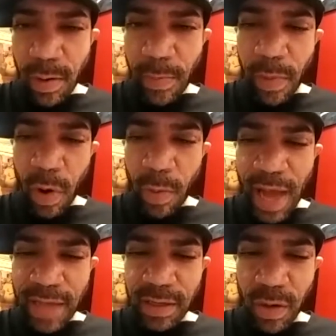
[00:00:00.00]
go
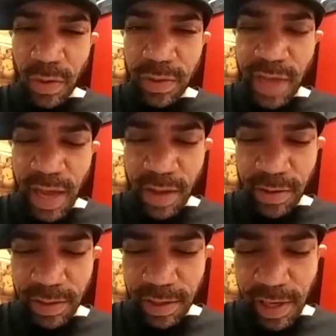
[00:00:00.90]
back to the hotel and
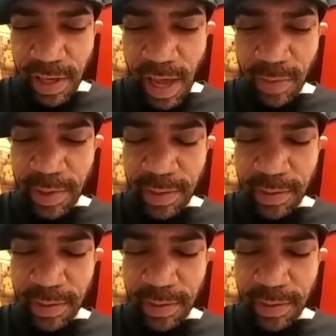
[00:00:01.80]
just chill out, man.